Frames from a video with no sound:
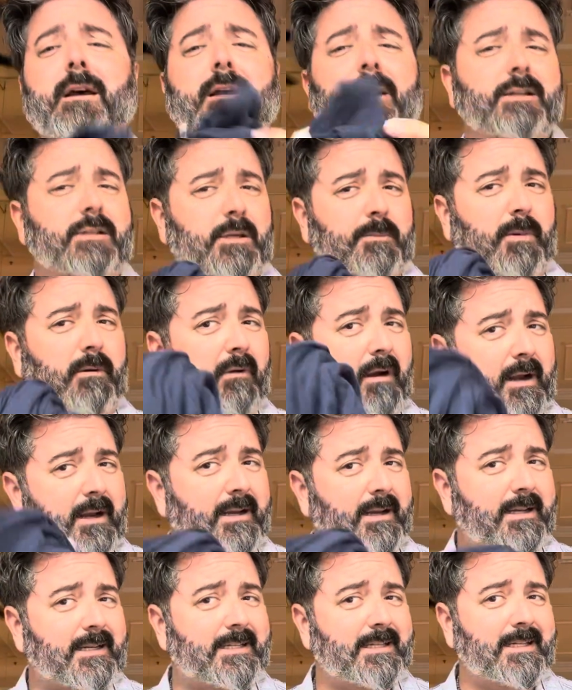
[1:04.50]
So be ready
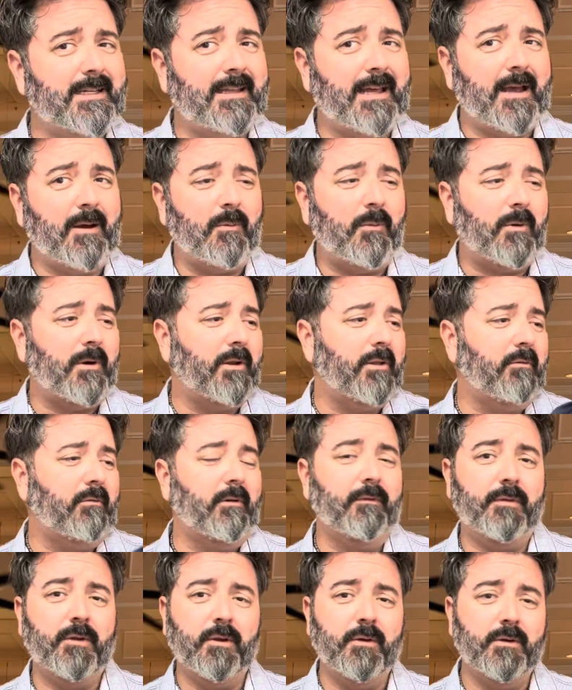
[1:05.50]
to see that in one of the
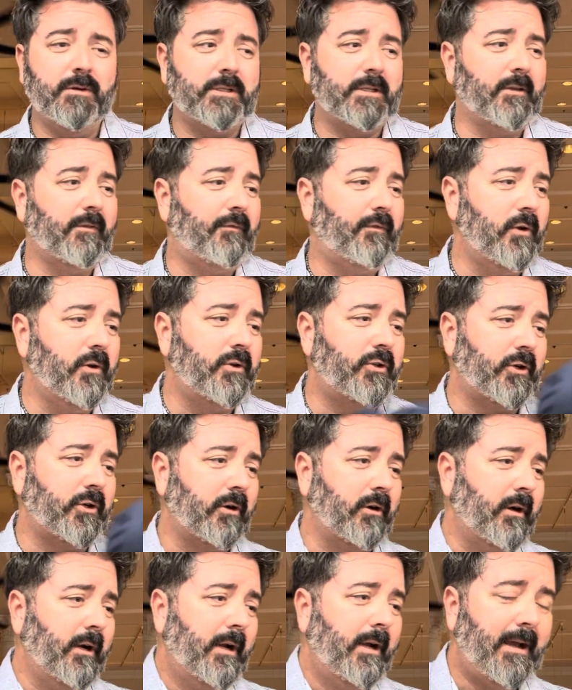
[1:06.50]
reviews in the future.
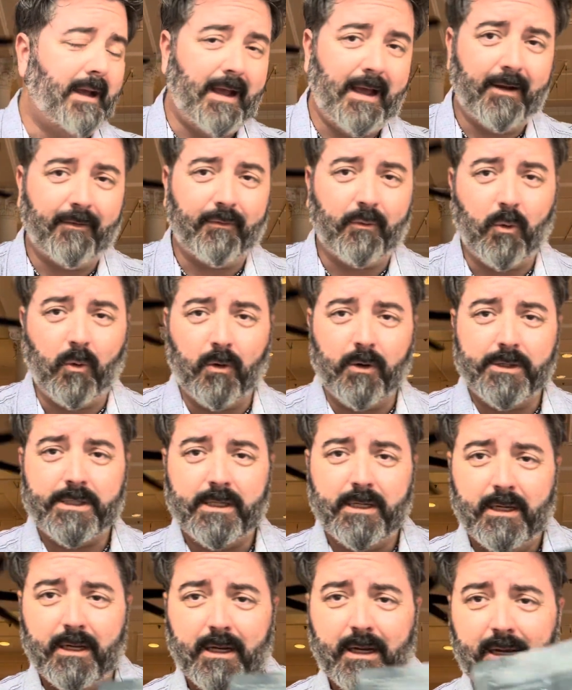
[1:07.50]
And of course,
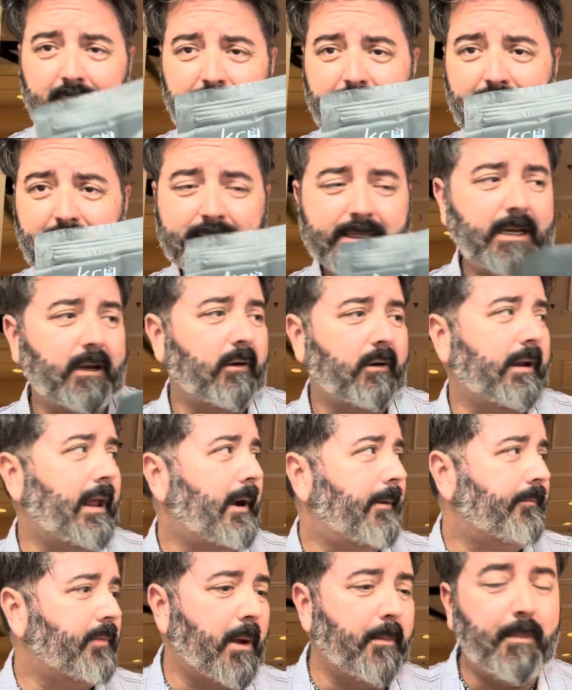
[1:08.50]
these here.
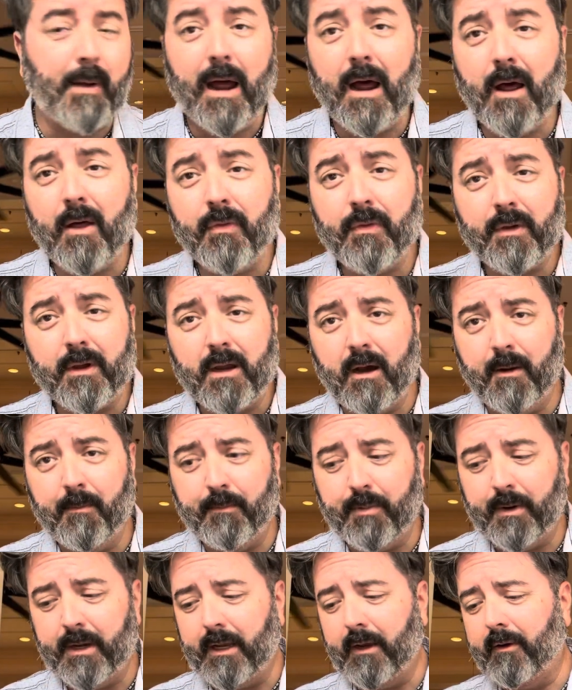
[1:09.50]
Now, about the
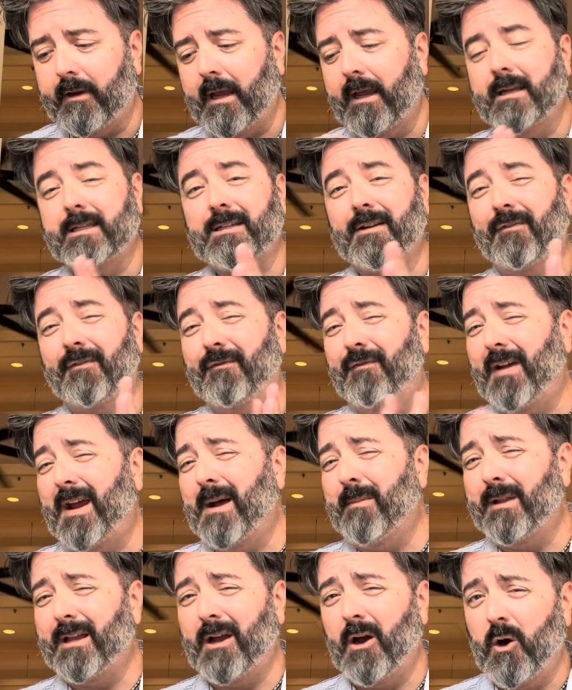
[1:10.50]
company, okay? It's a
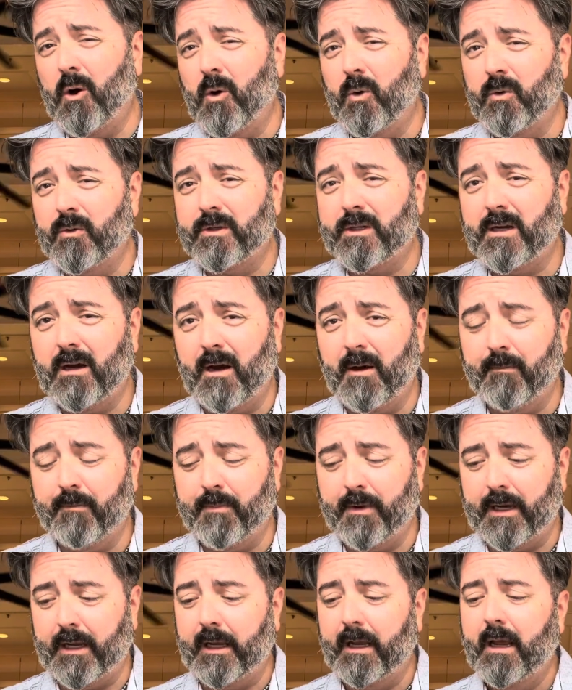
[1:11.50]
family owned
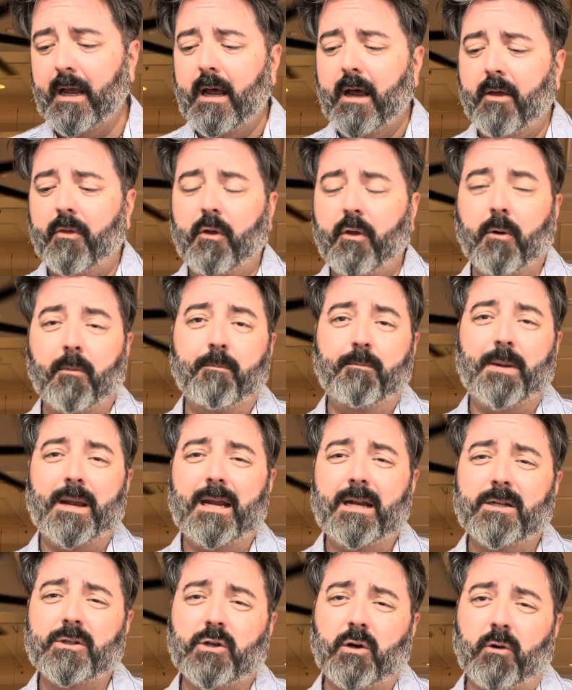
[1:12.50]
company. Their
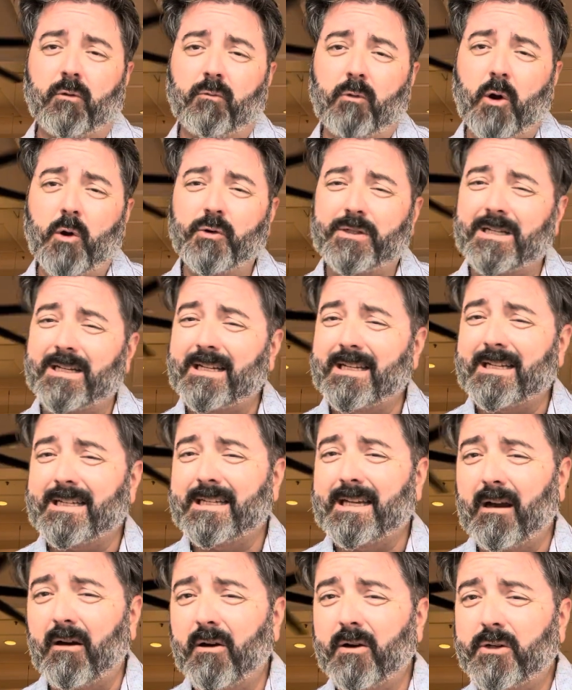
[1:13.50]
beans are roasted in
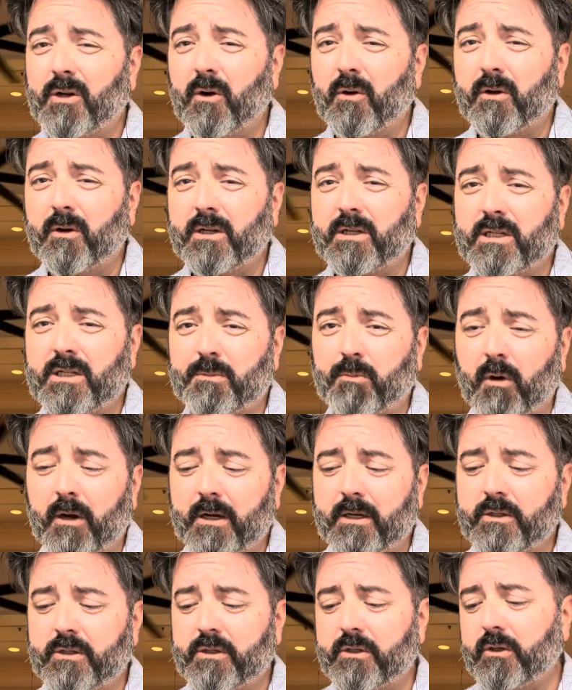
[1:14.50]
Saratoga
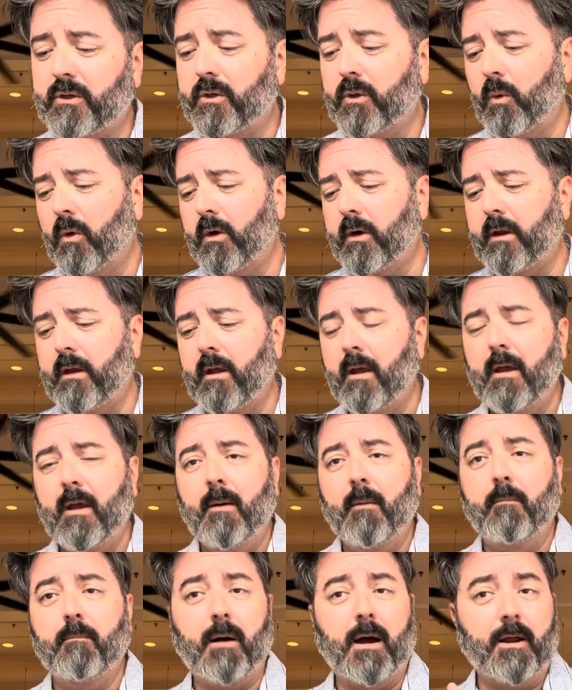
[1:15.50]
Springs, New York
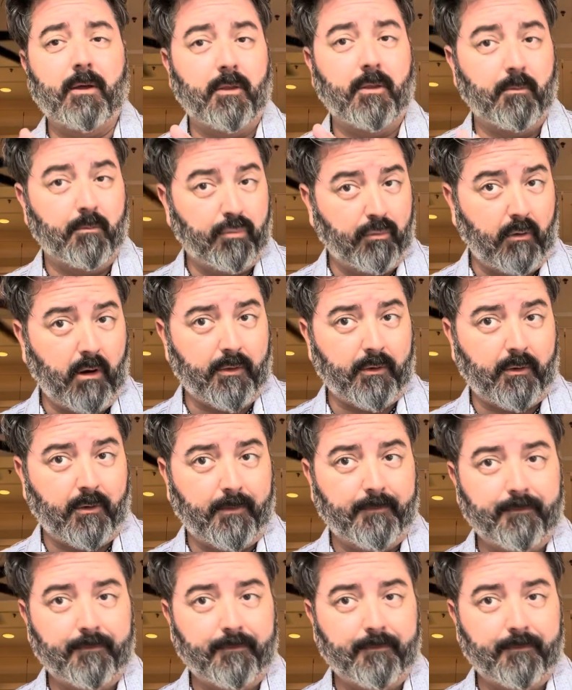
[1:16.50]
by the brother.